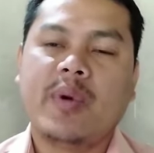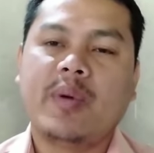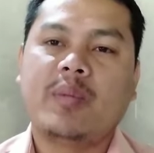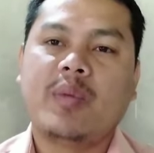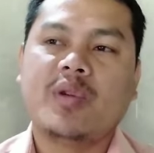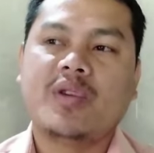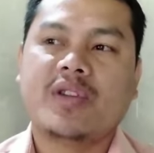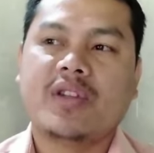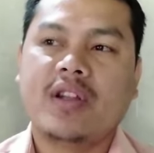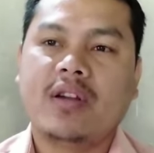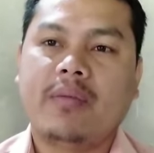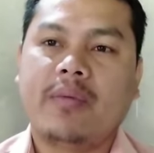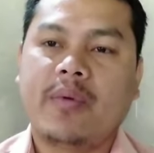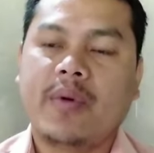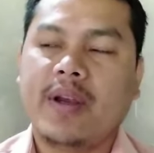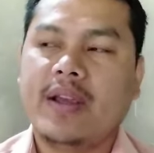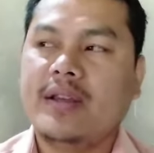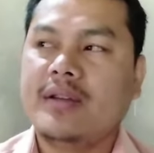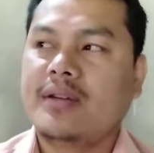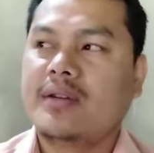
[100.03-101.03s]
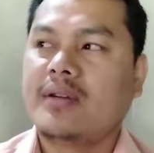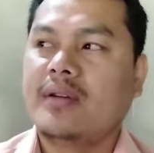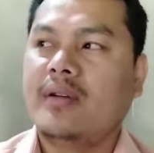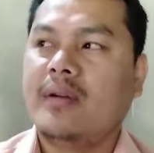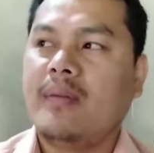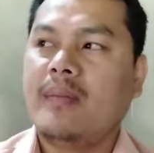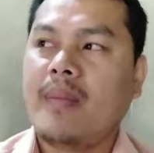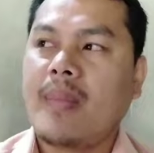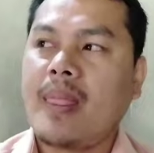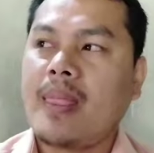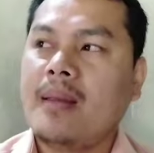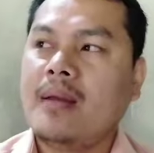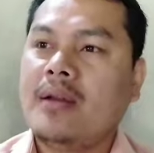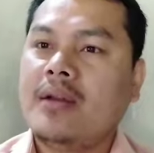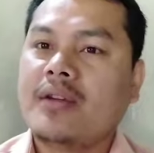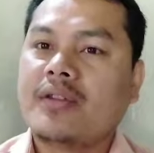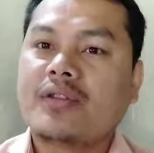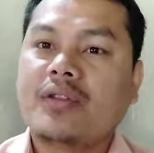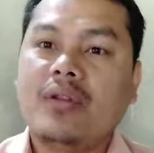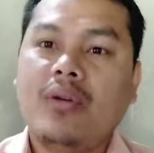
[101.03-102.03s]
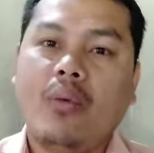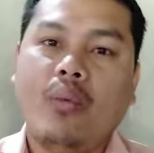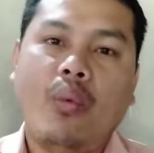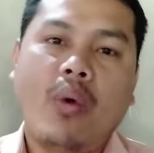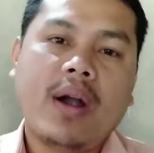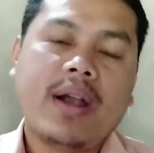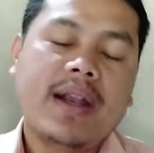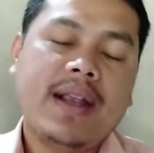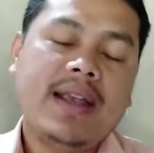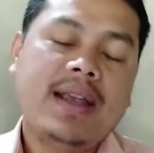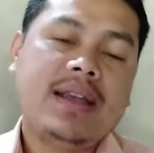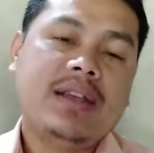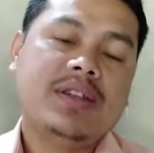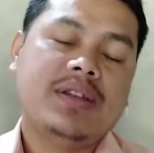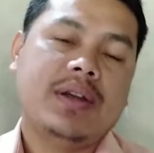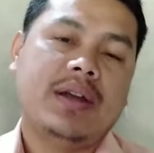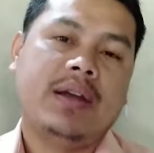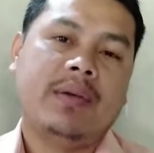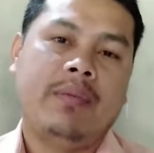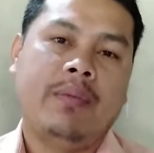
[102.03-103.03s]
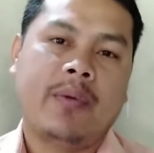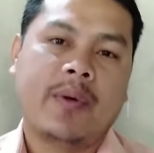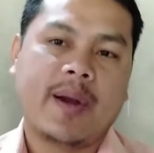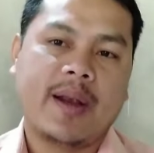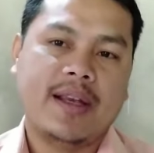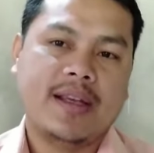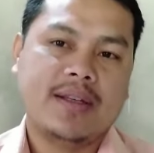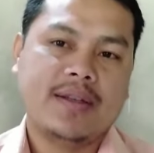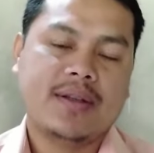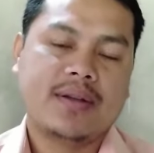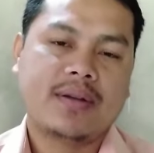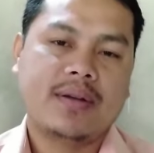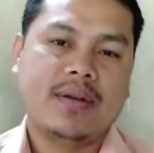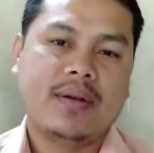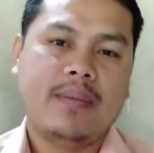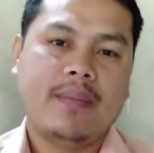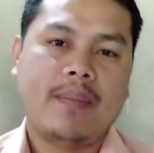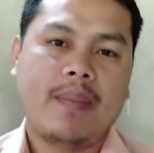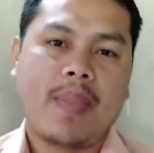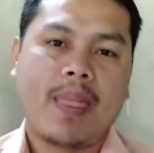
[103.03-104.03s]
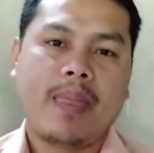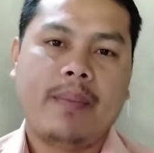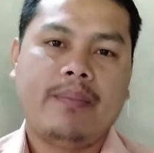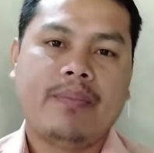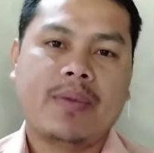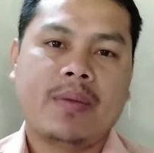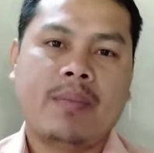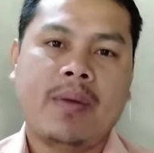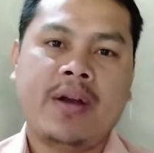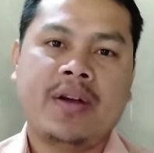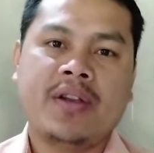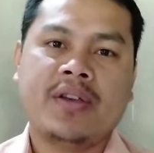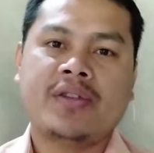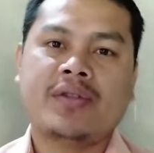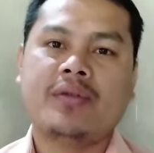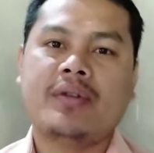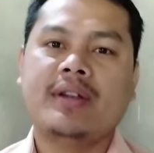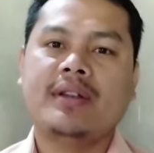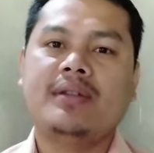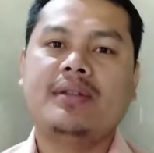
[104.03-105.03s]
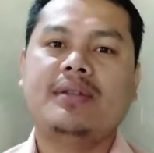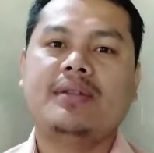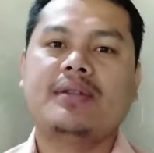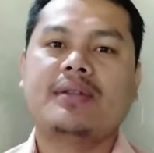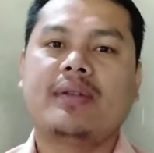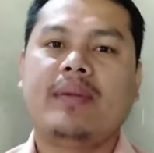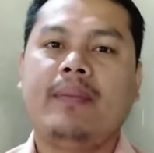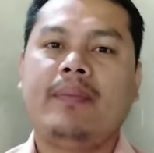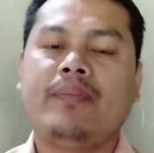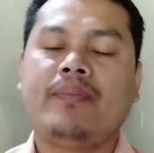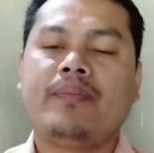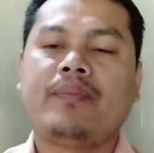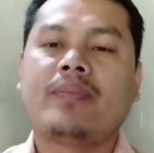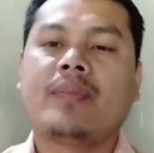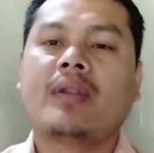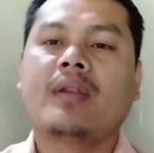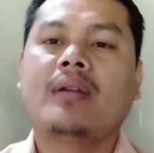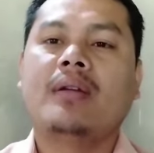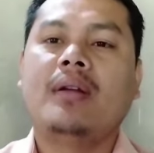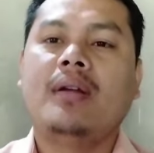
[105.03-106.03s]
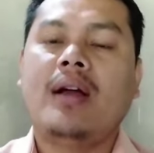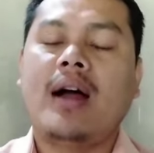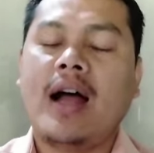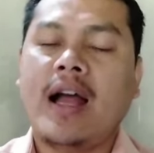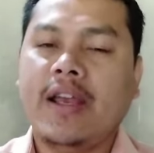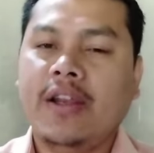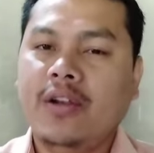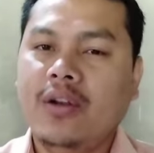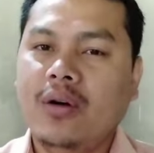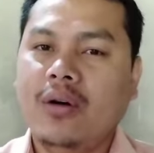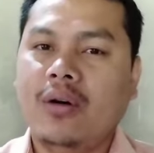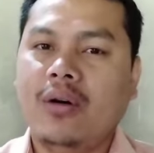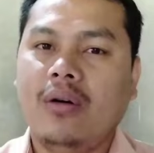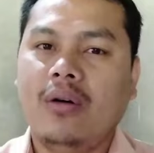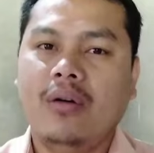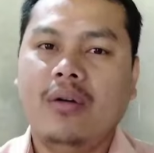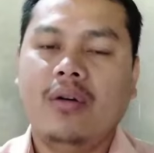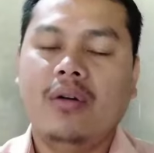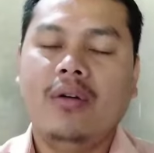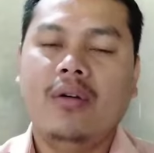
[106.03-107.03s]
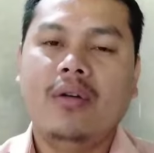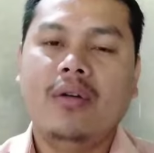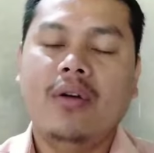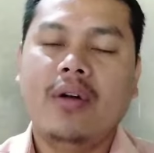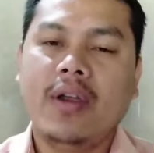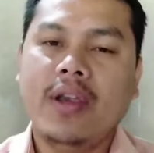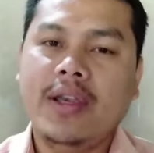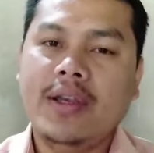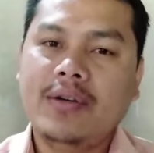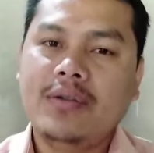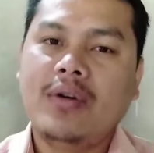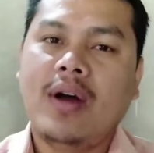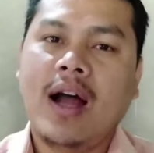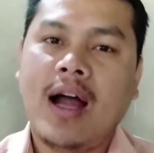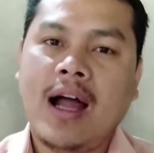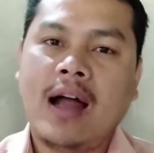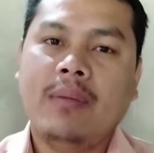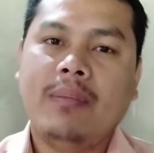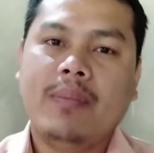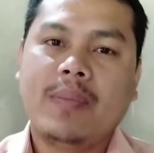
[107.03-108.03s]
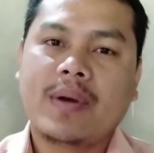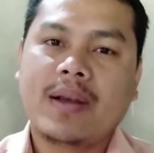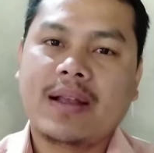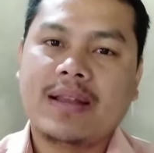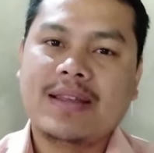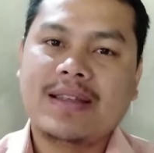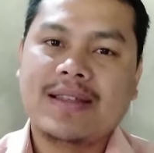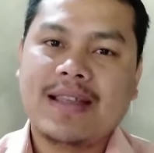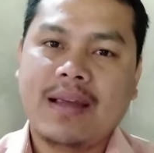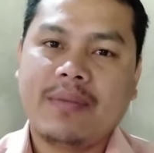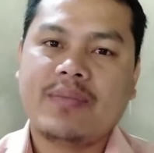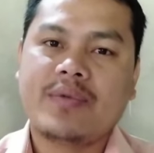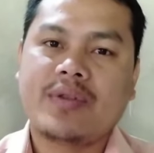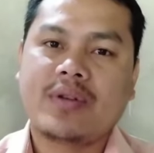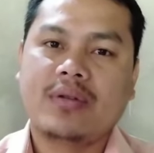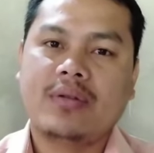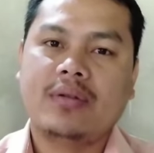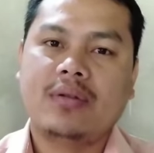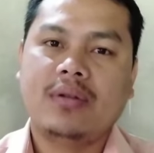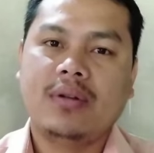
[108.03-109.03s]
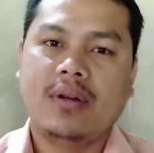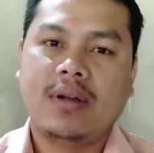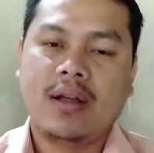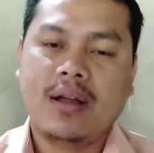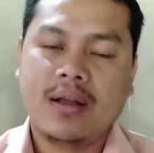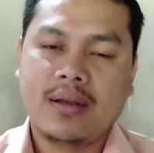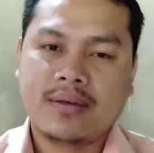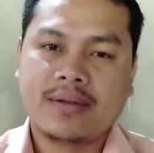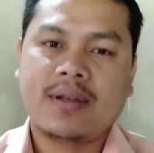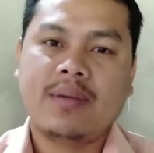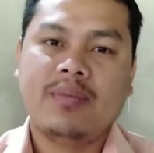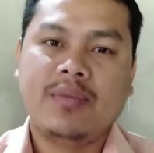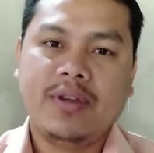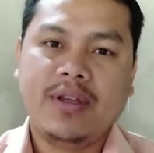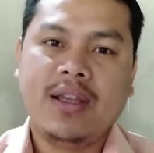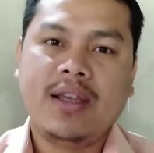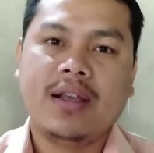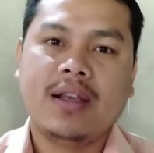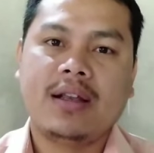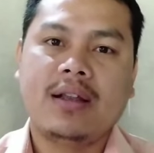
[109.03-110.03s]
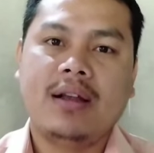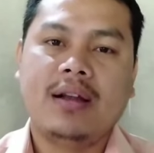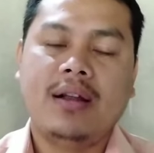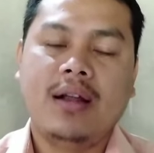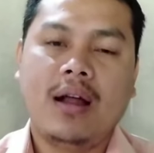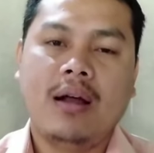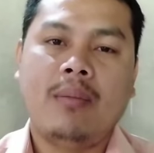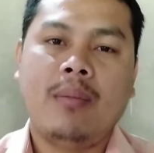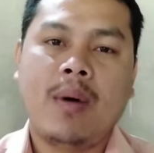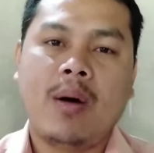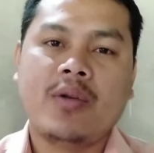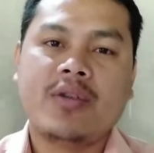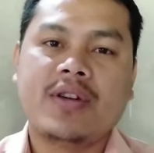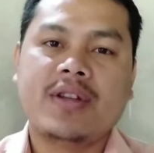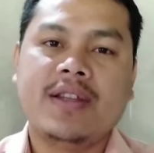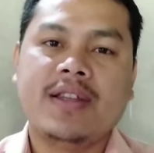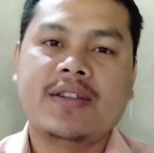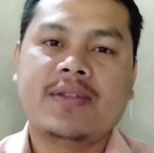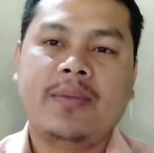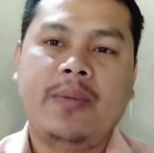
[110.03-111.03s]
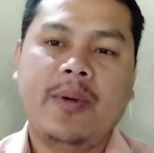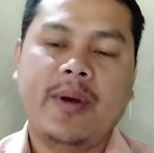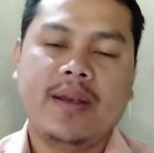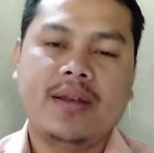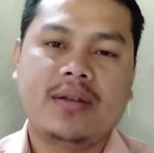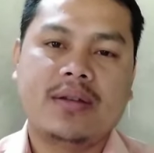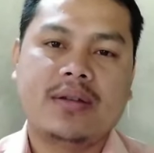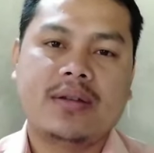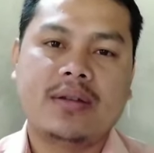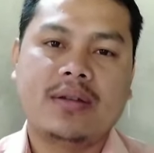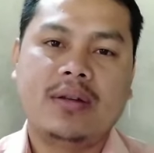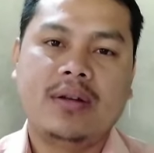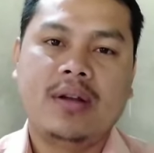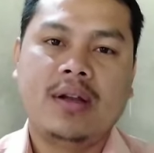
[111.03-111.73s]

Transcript: prepositional phrase. So what is a phrase? My dear students, I know you have concept something about this phrase.